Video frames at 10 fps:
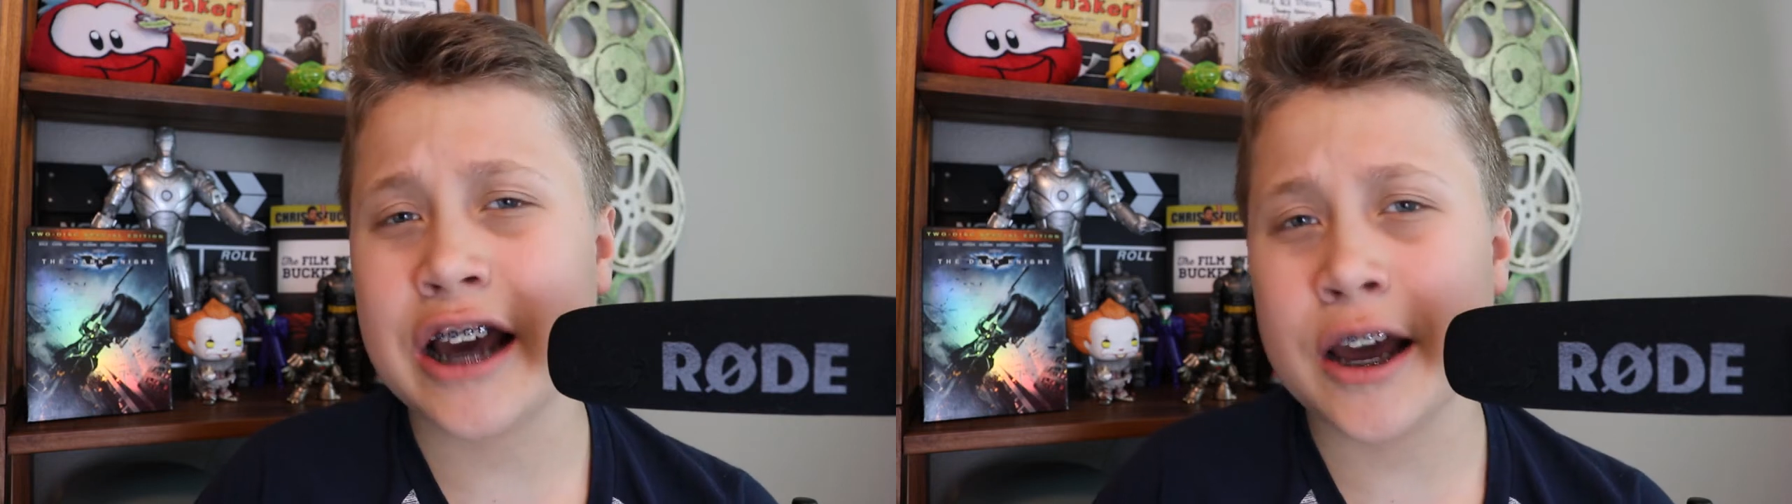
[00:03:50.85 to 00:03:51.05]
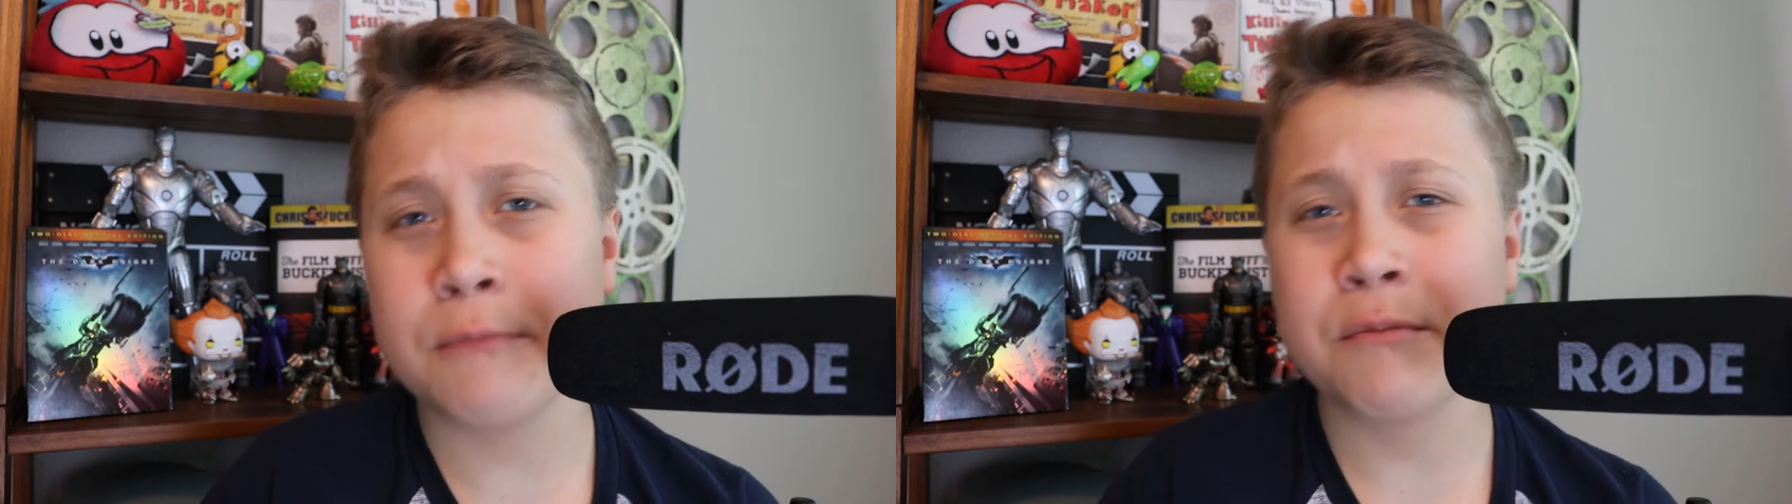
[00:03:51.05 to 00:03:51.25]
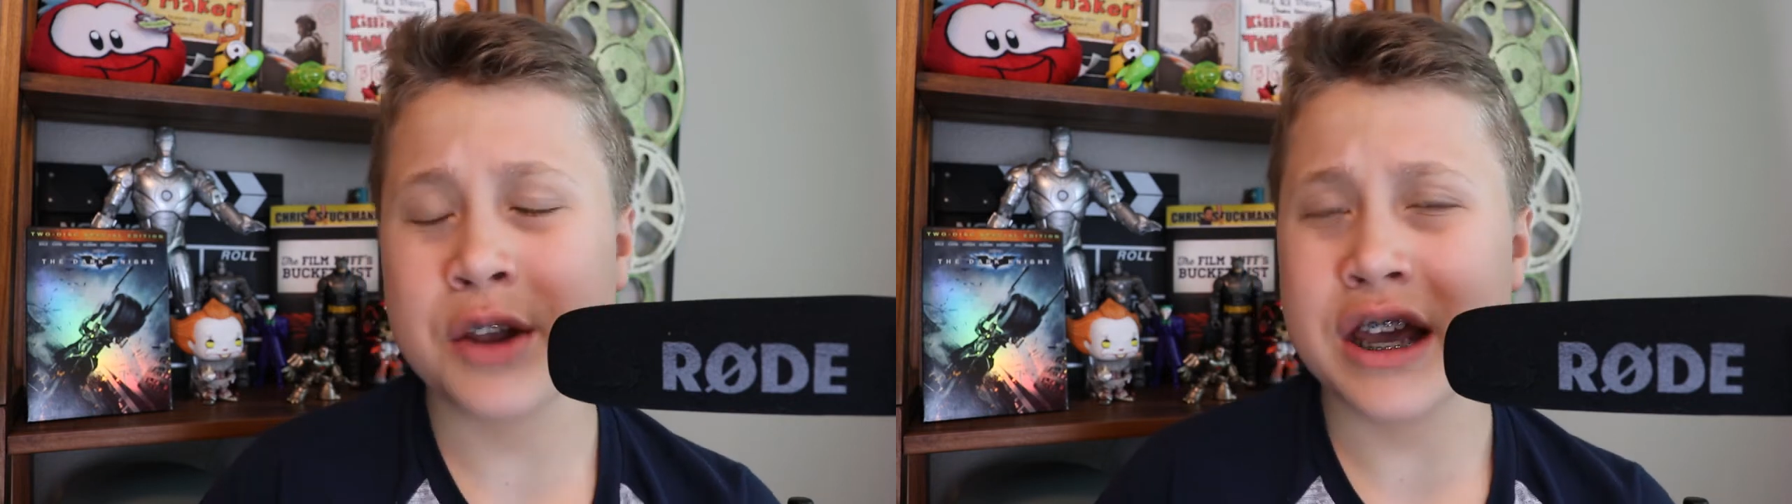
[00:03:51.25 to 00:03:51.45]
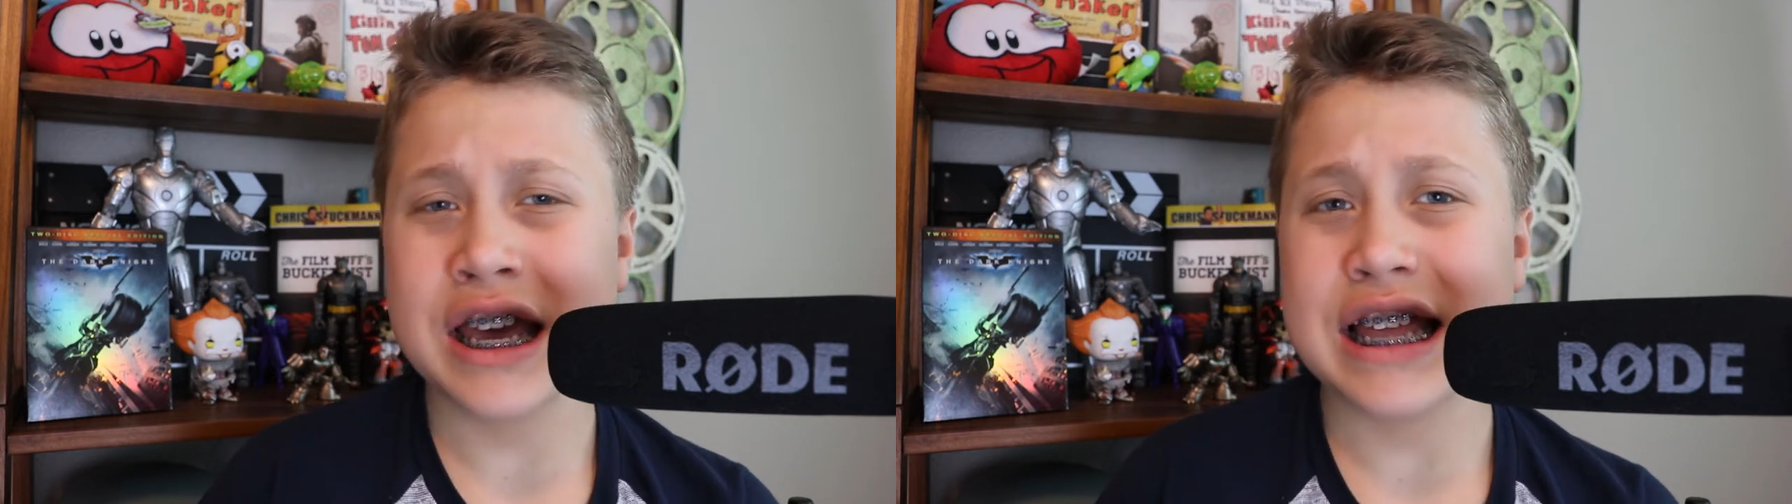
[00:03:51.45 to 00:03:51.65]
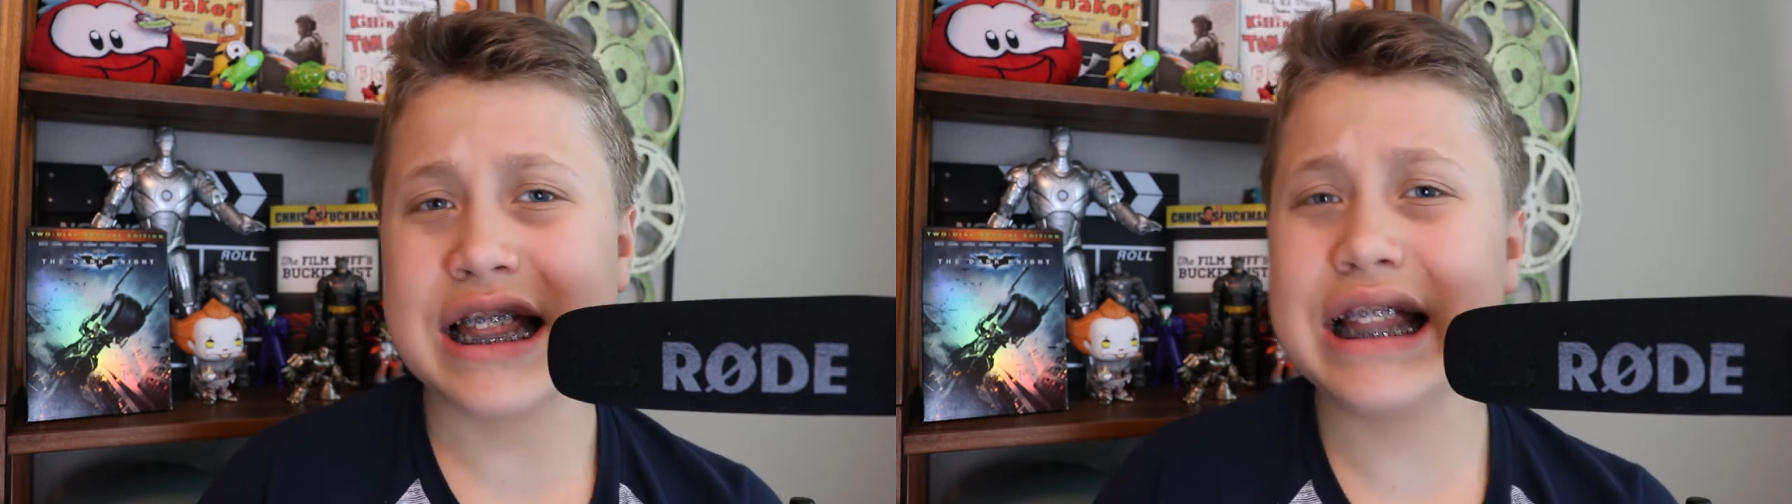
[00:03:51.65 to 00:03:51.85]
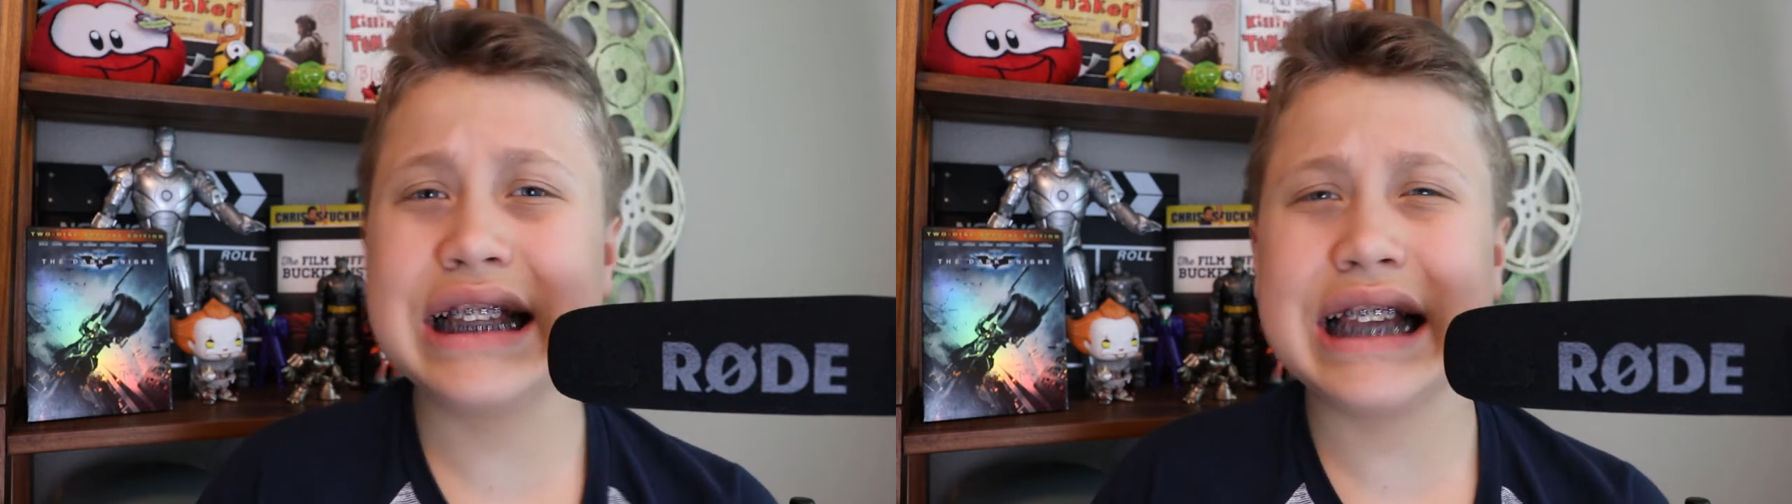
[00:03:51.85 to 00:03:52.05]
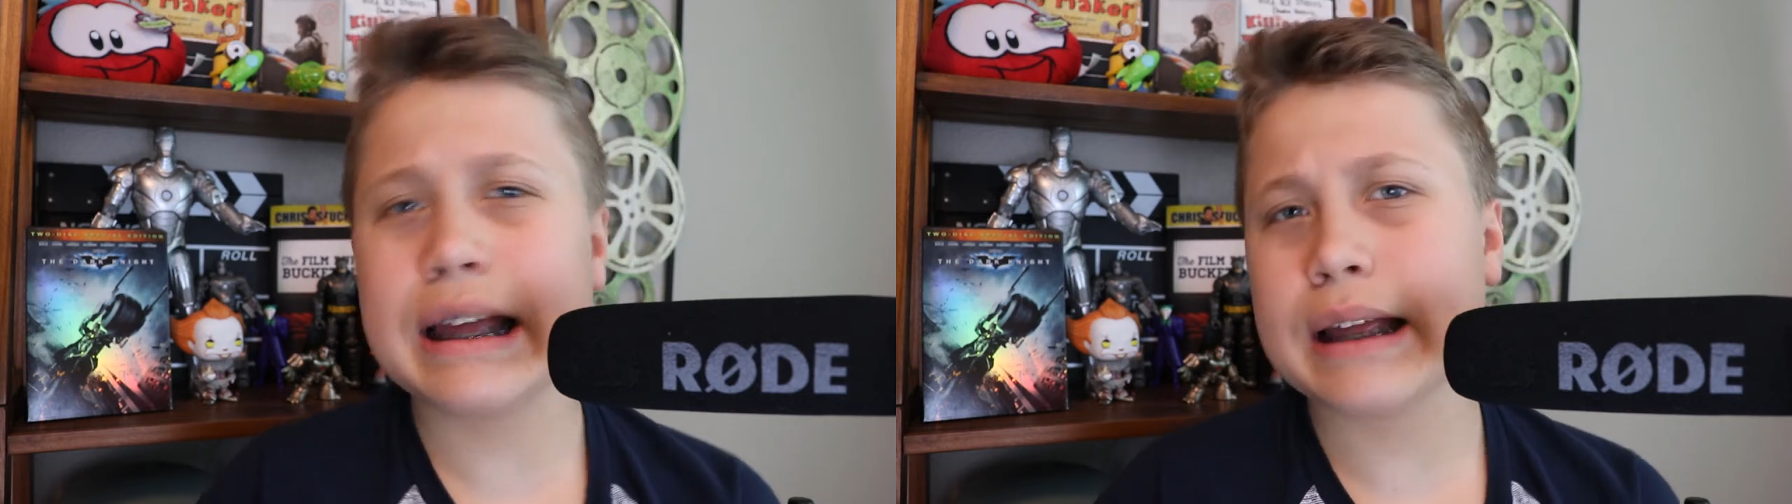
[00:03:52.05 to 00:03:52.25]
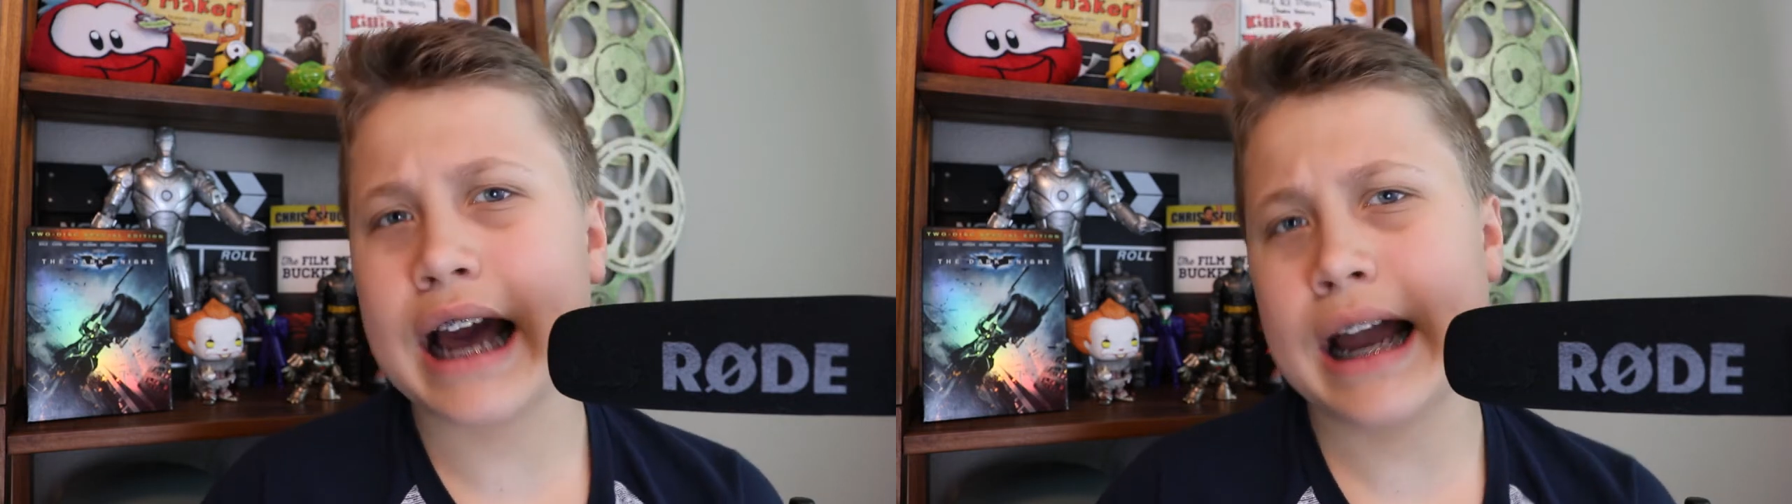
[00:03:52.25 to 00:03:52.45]
And then the
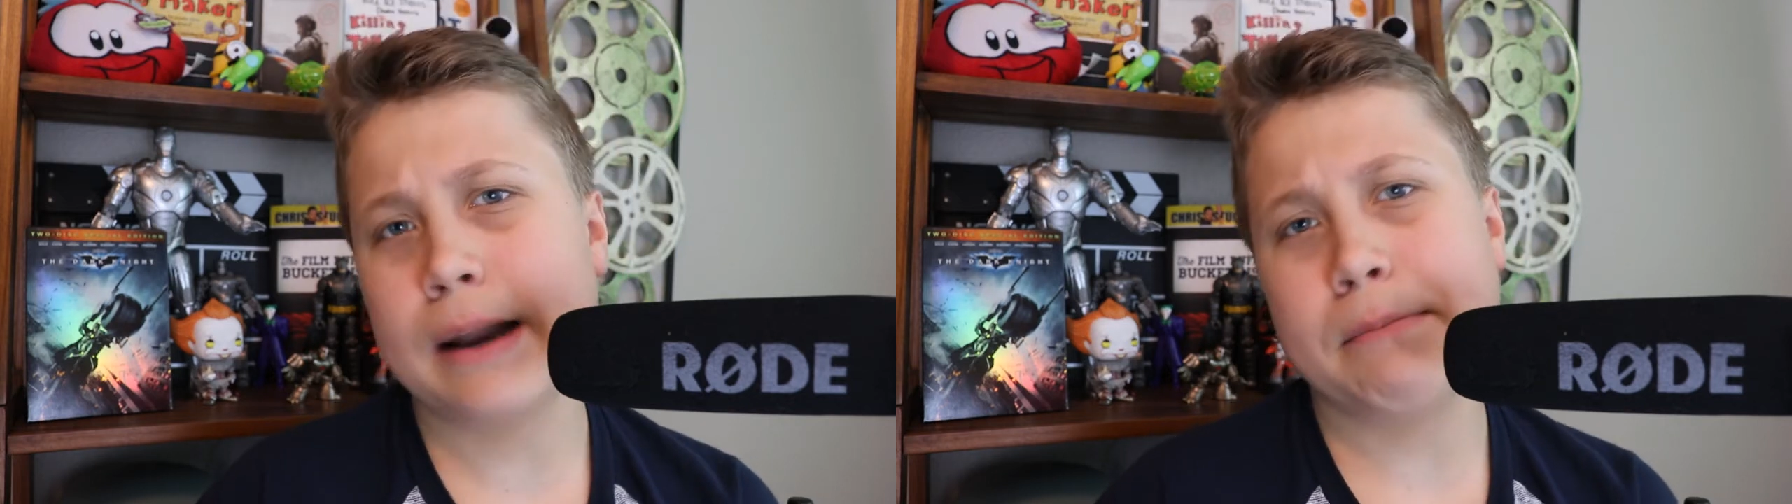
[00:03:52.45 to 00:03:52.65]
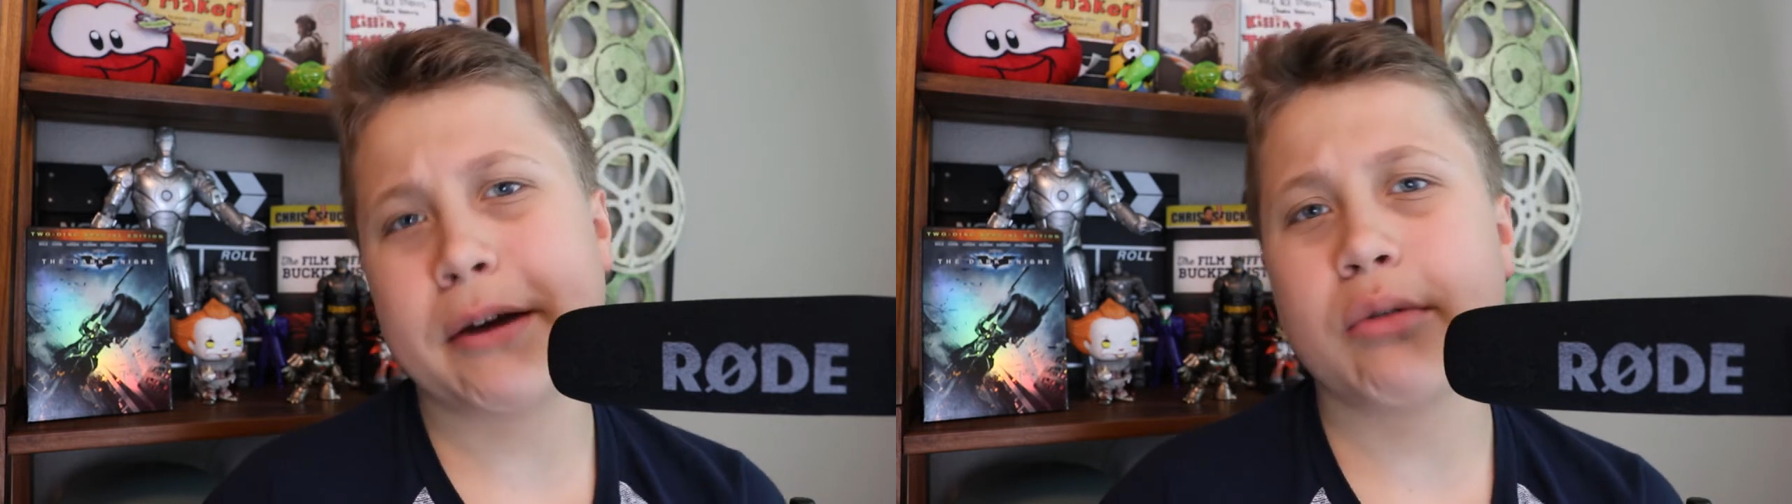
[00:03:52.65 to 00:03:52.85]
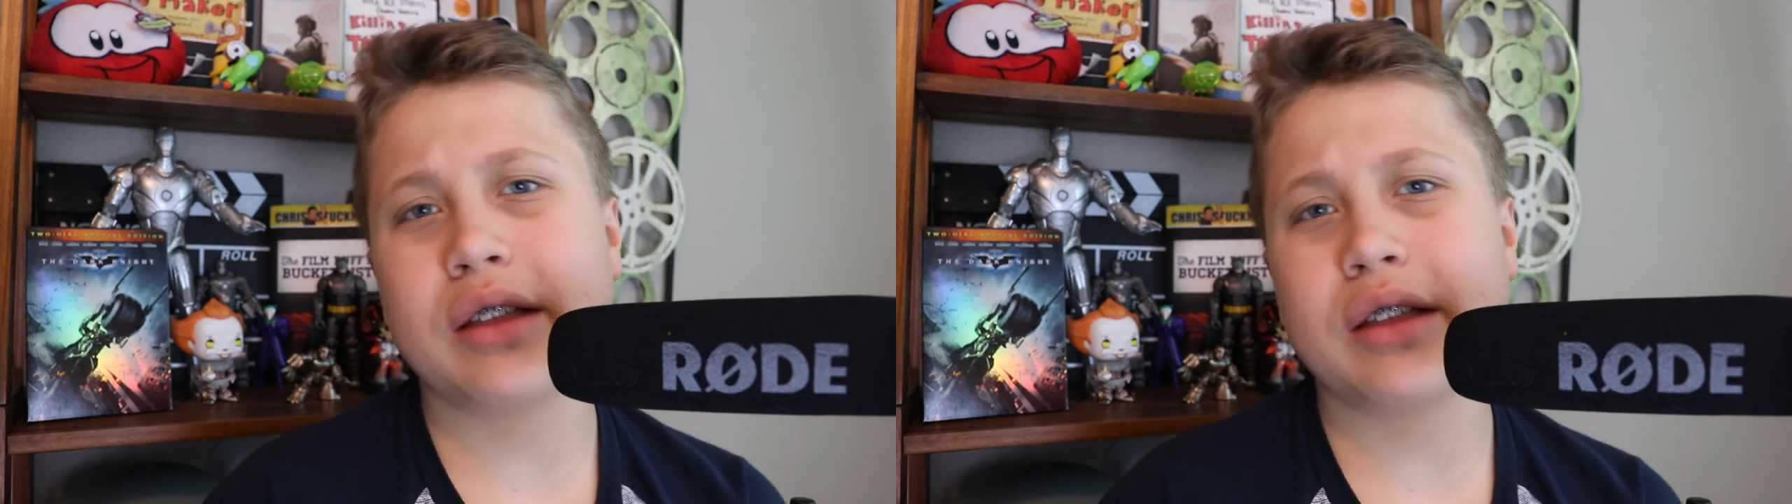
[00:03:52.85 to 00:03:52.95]
second kind of big